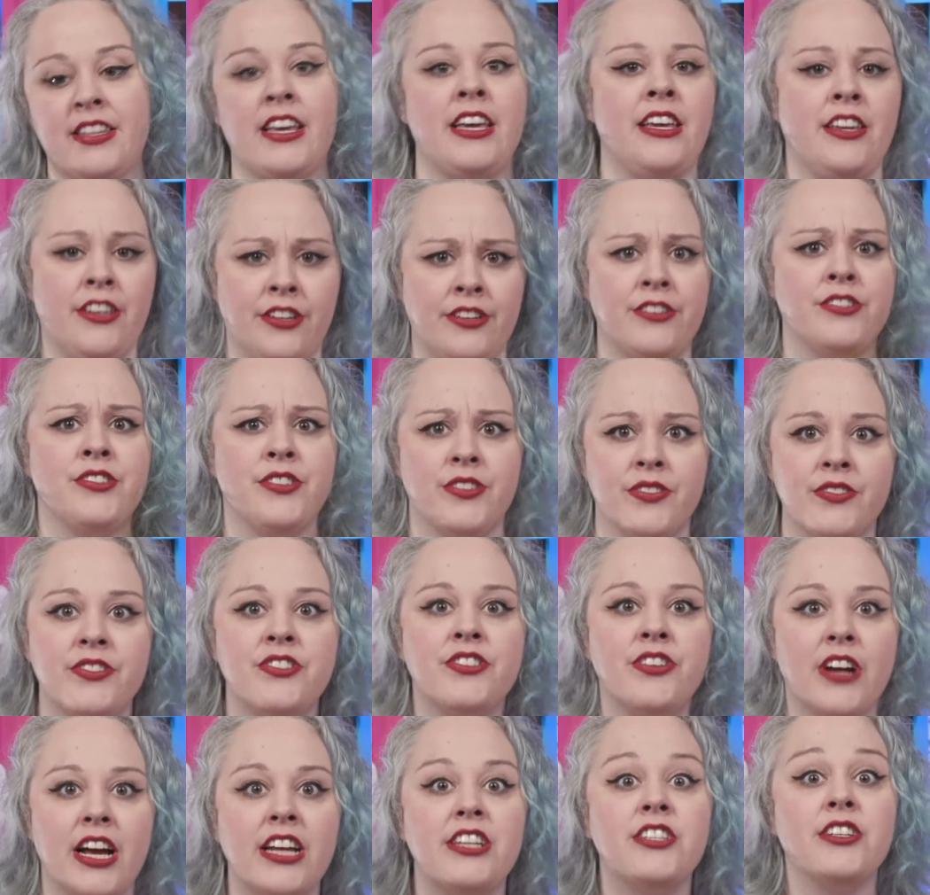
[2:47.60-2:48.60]
they,
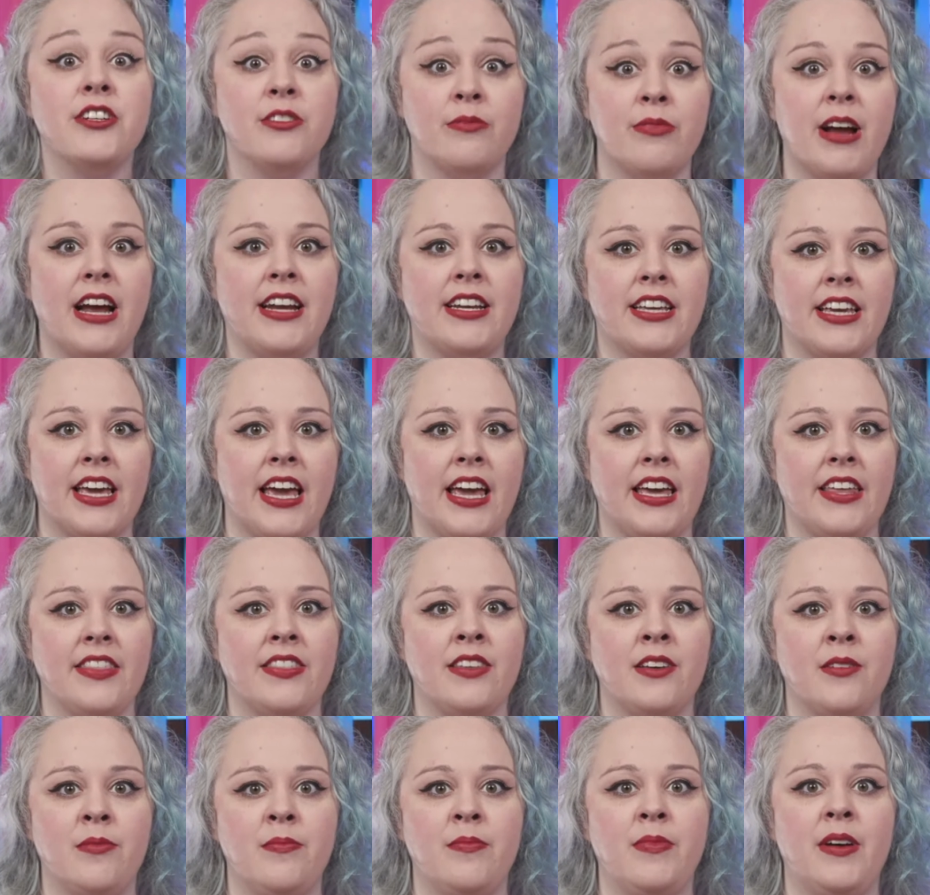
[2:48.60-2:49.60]
tried to eradicate
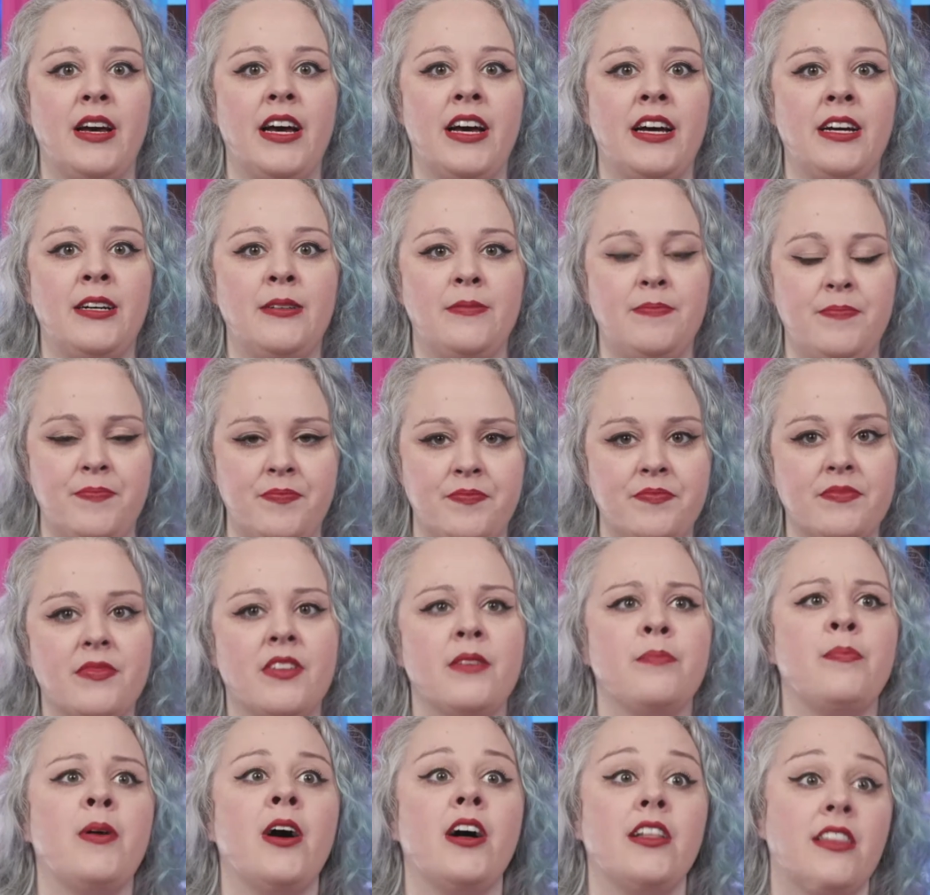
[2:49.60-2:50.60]
them,
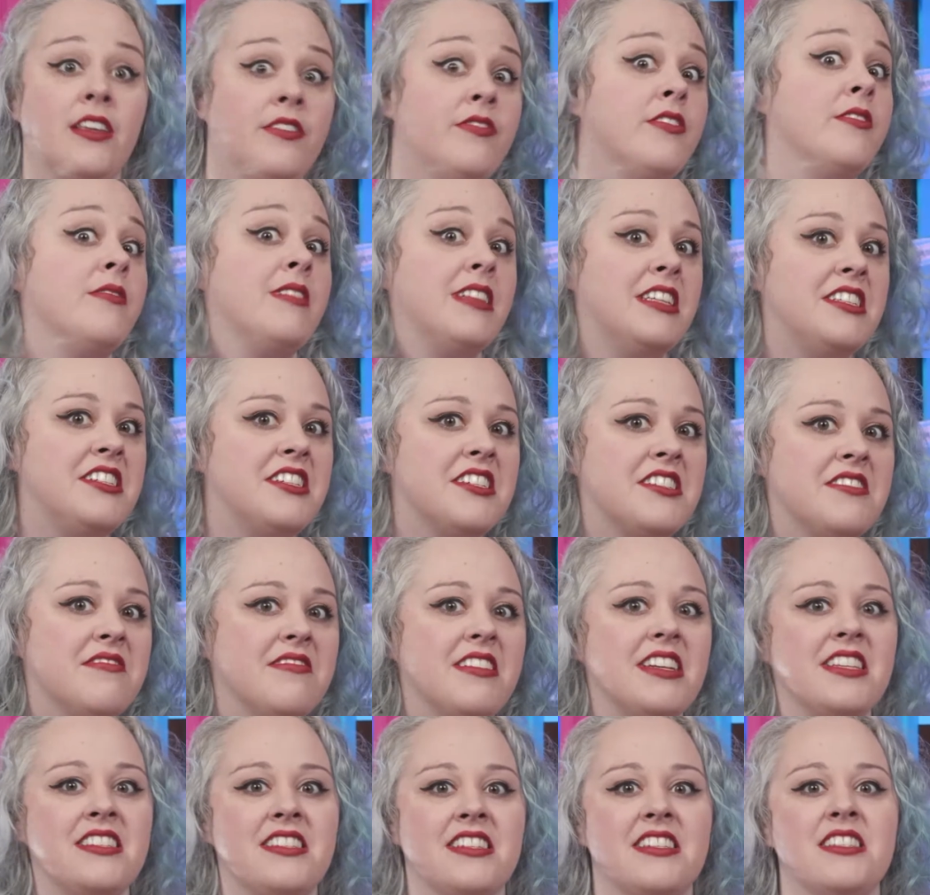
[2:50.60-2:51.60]
partly for religious
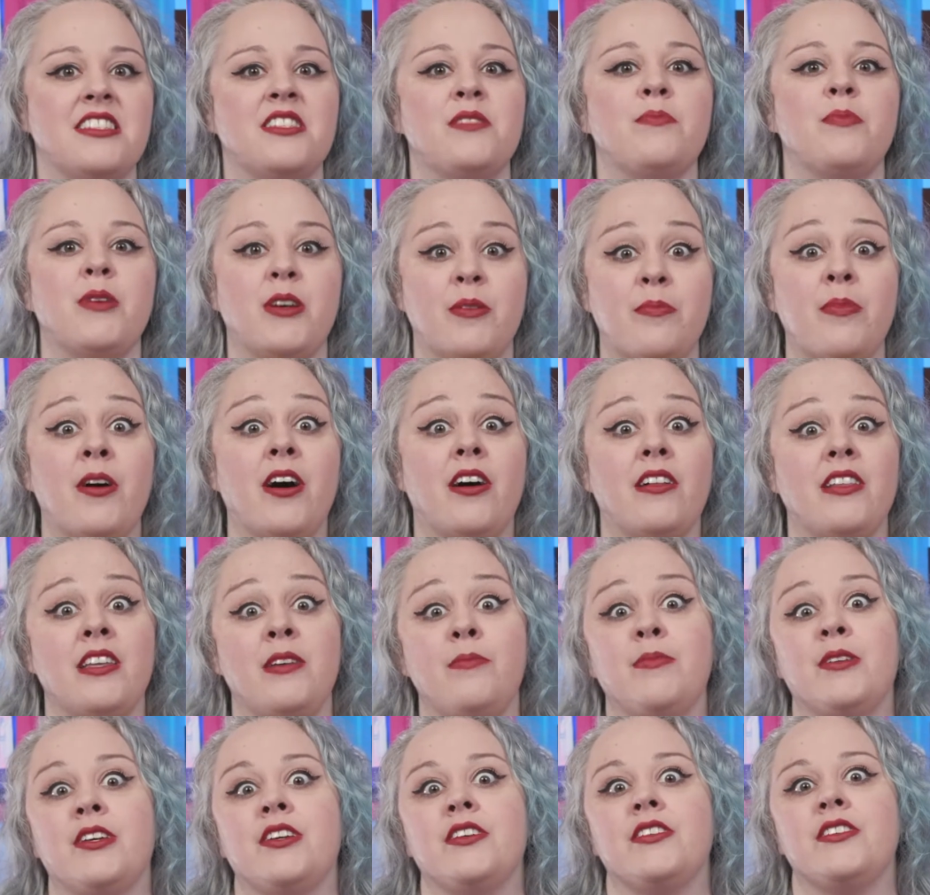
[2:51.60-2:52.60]
reasons, but partly
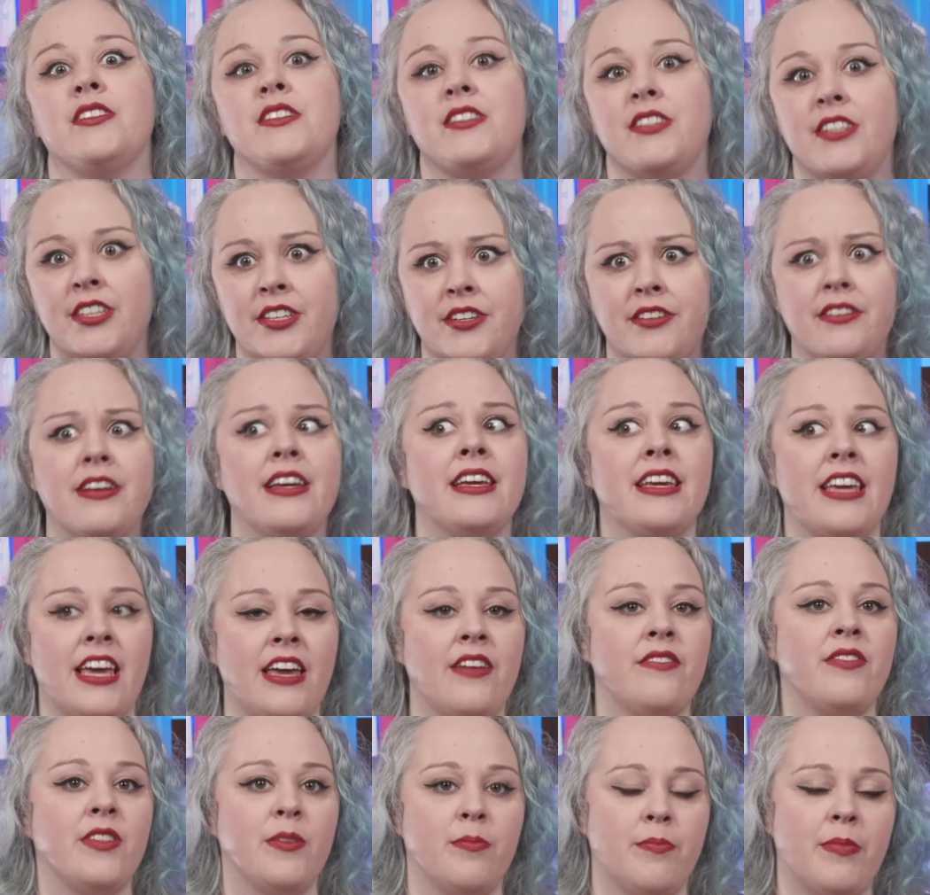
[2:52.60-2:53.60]
because, it
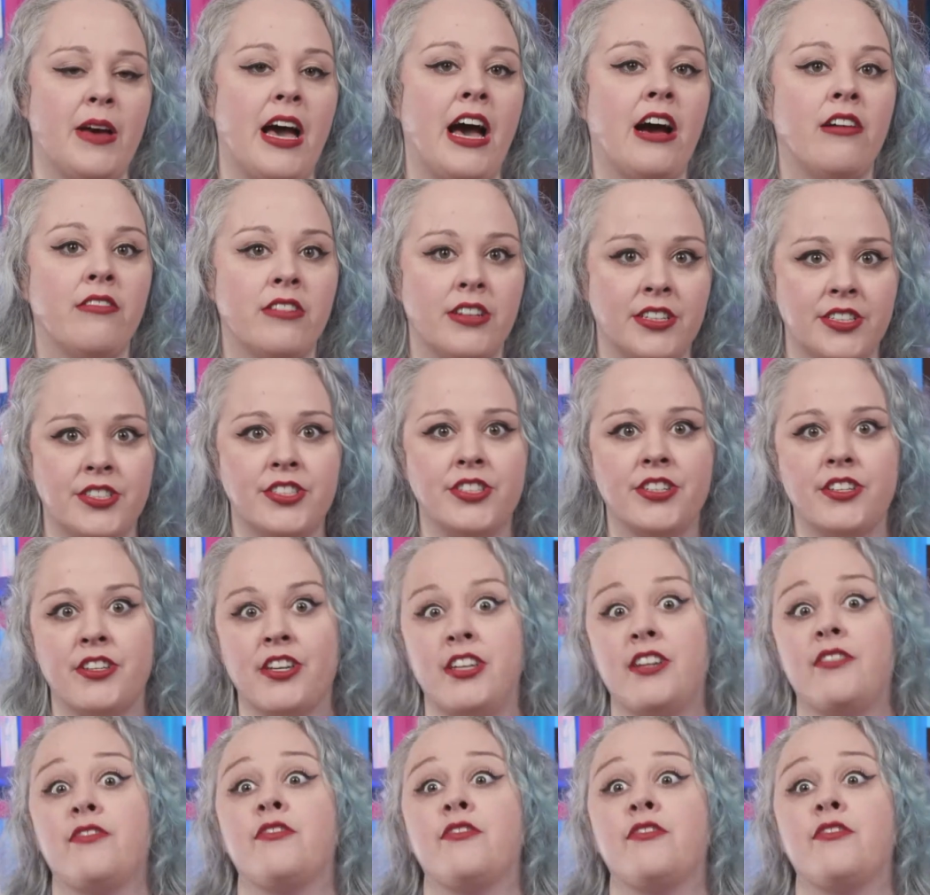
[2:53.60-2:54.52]
gave them power to kind of